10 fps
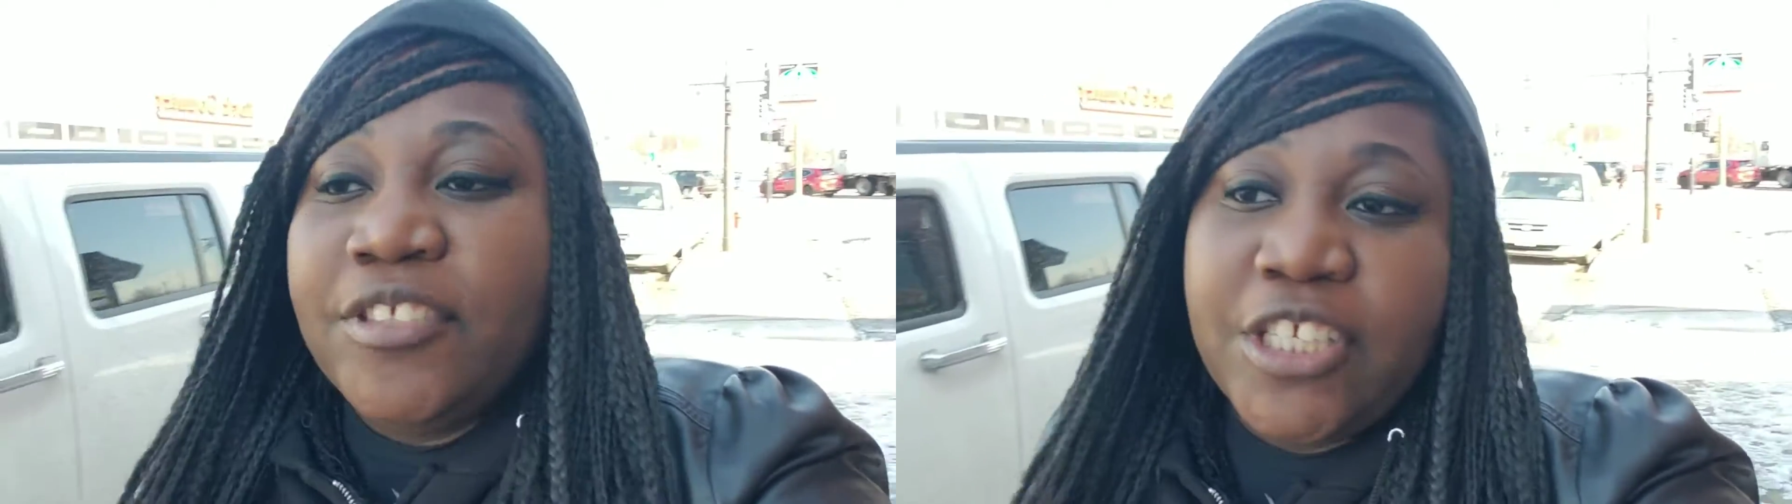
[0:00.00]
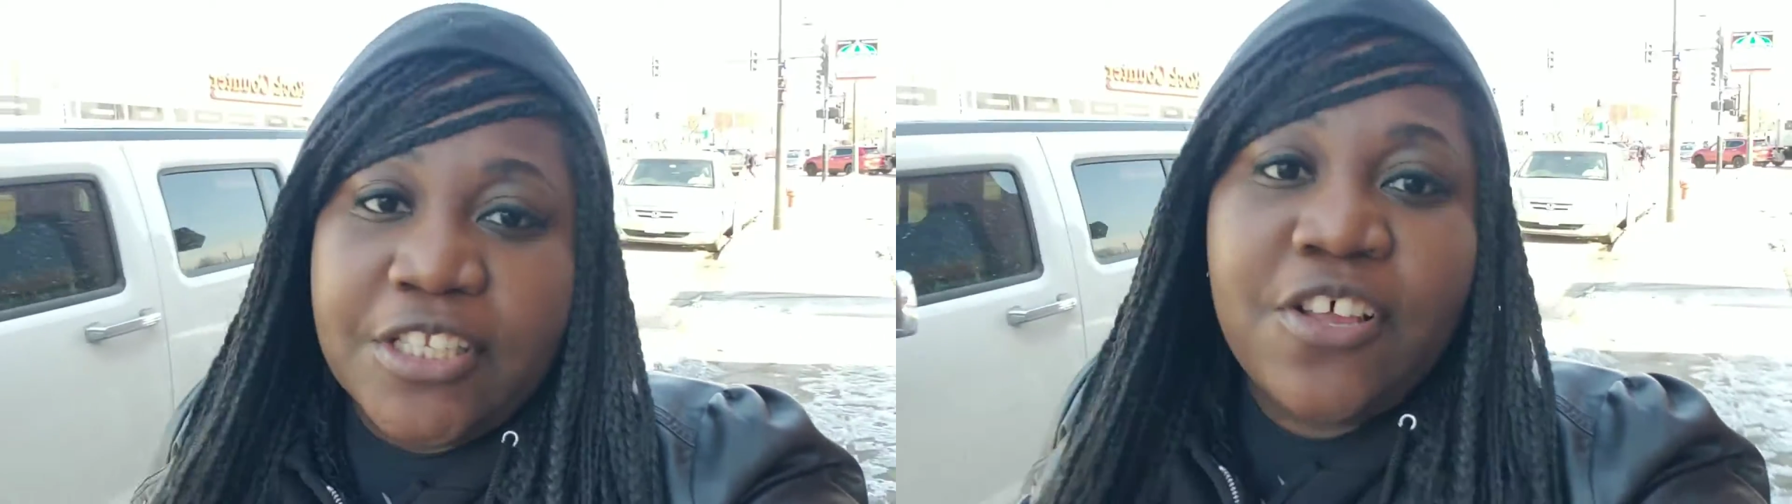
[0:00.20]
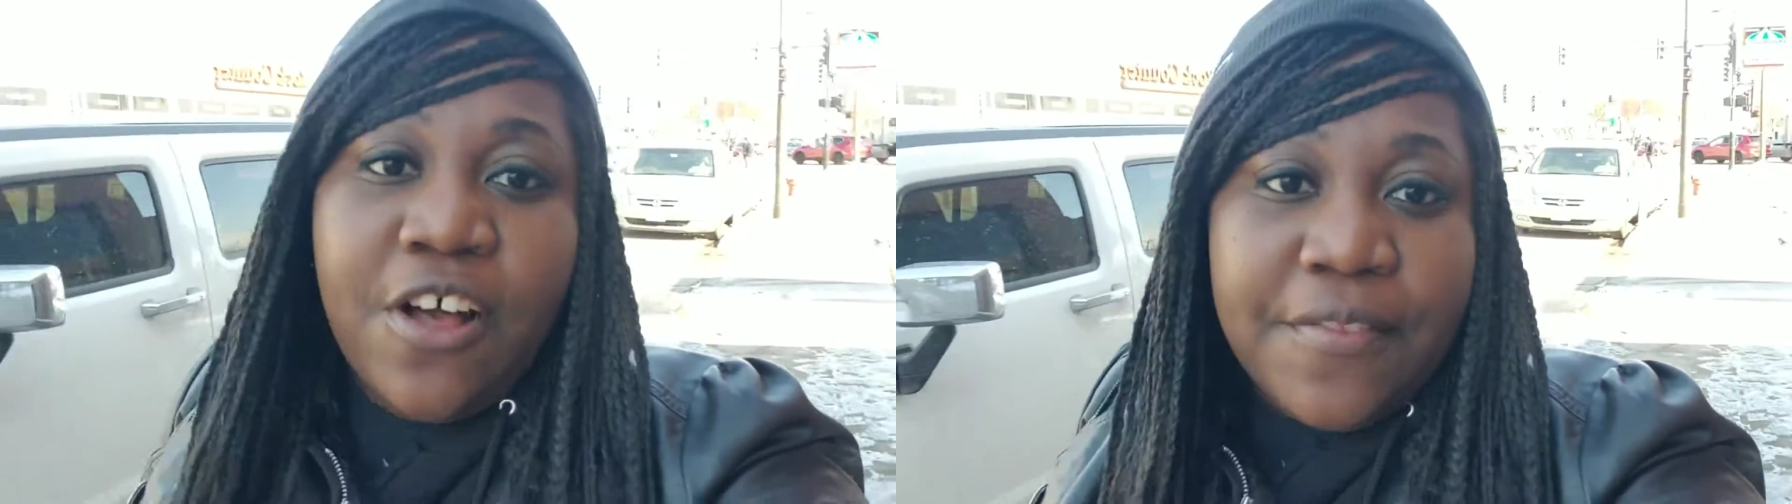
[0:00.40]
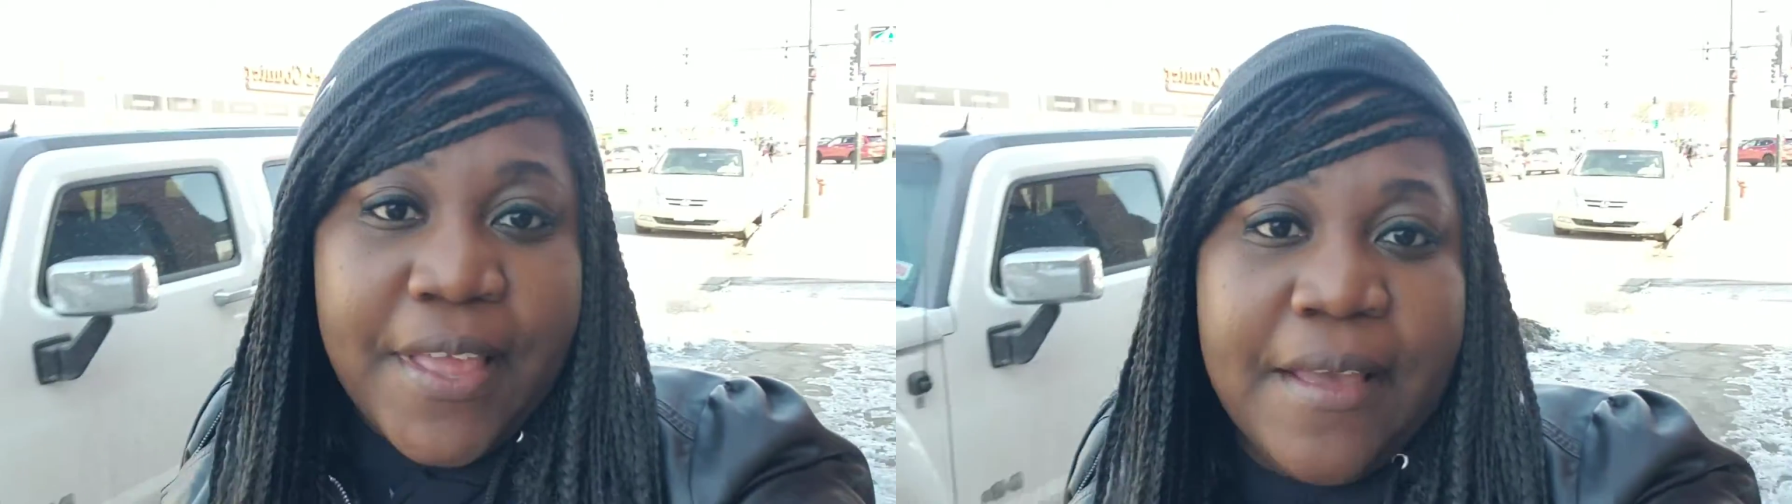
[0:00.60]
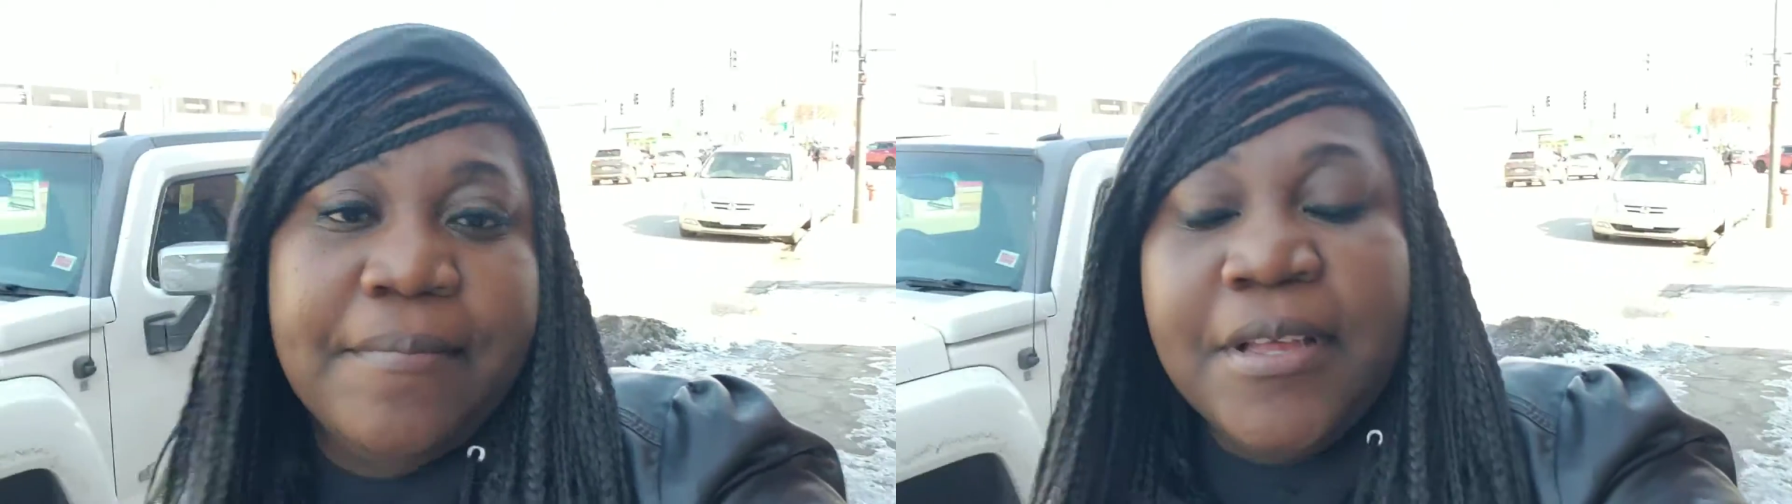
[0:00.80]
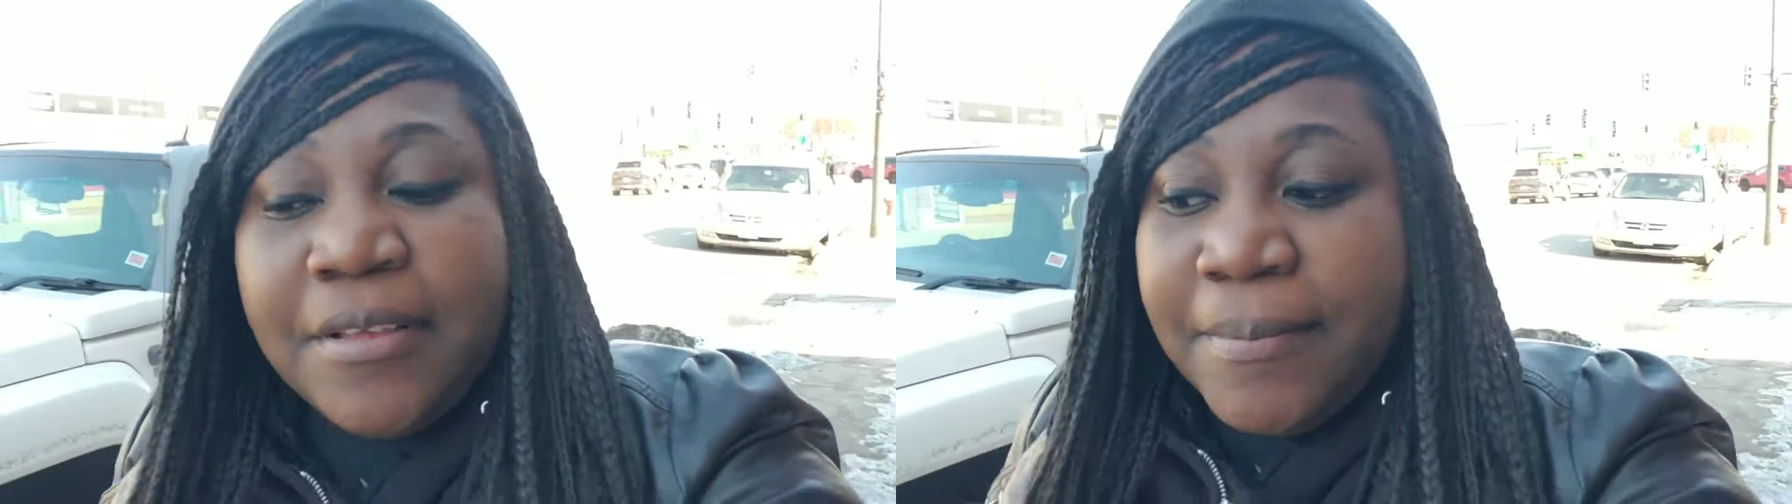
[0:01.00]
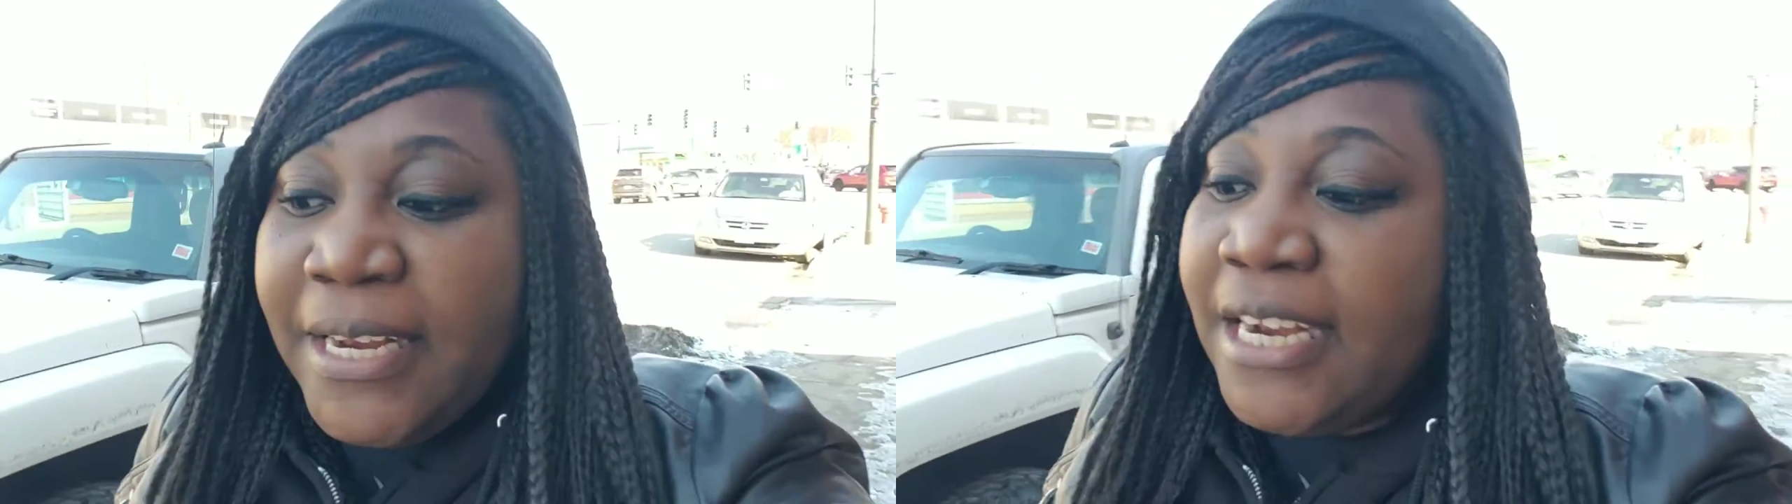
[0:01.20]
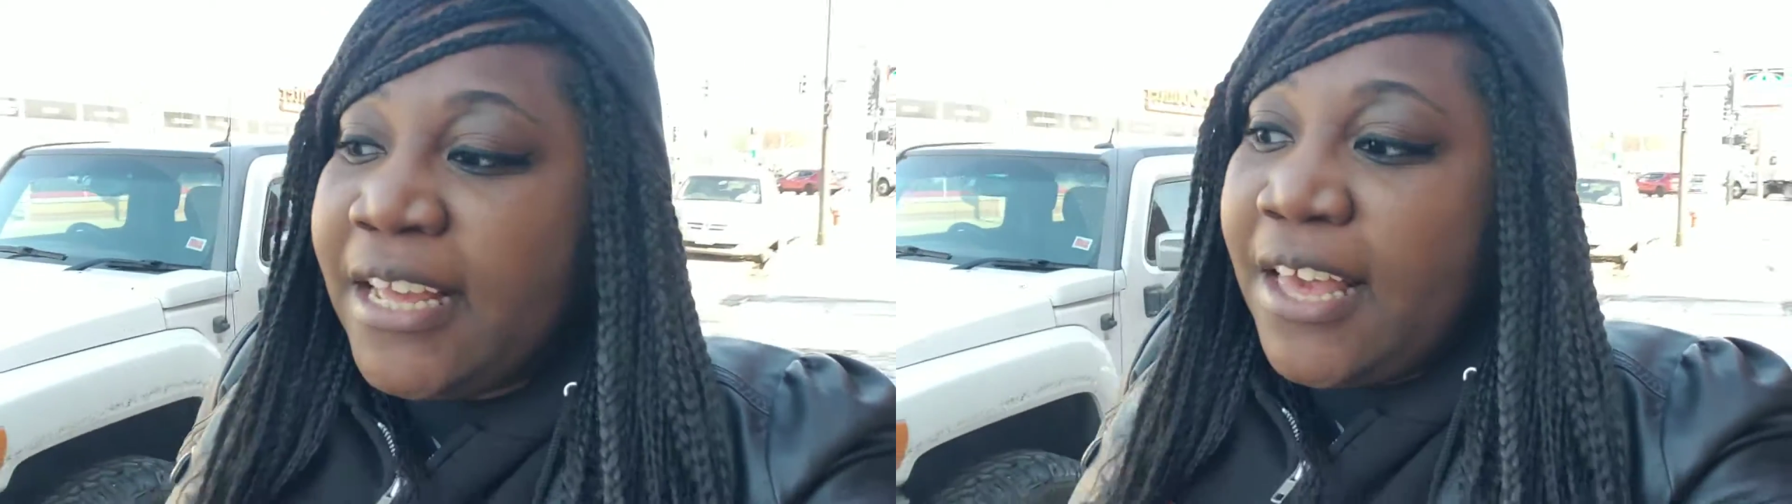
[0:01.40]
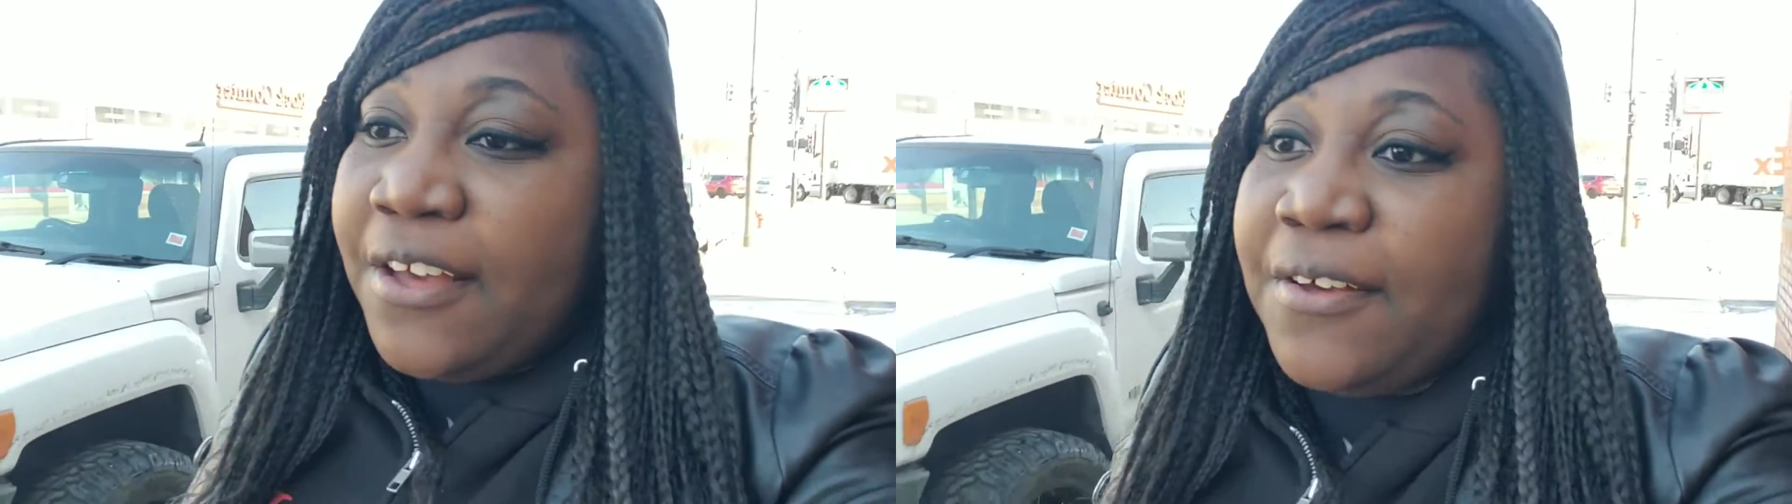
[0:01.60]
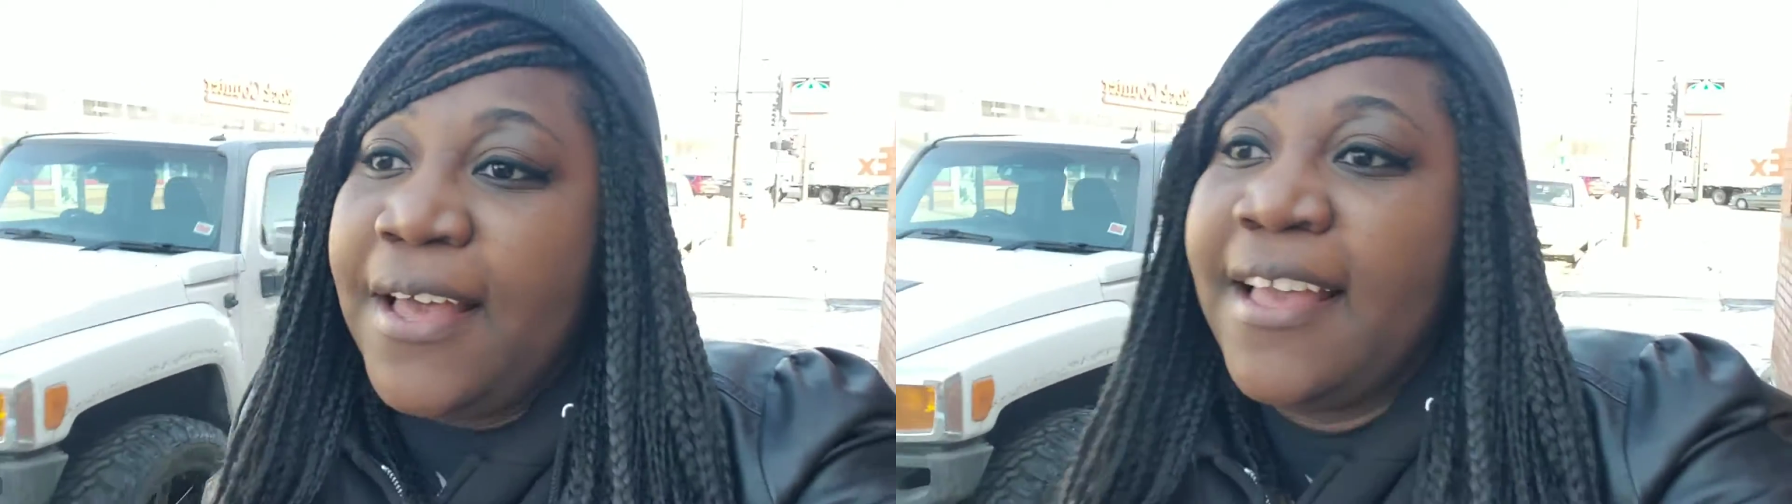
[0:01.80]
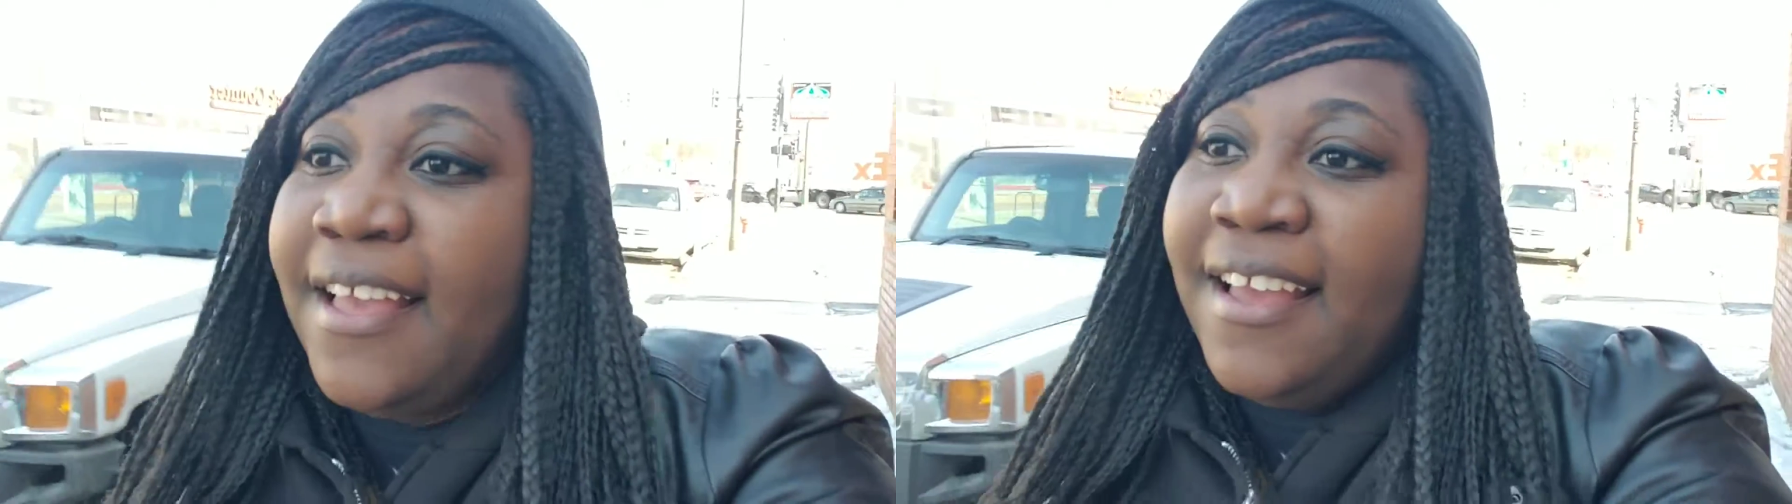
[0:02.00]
Just called them a minute ago.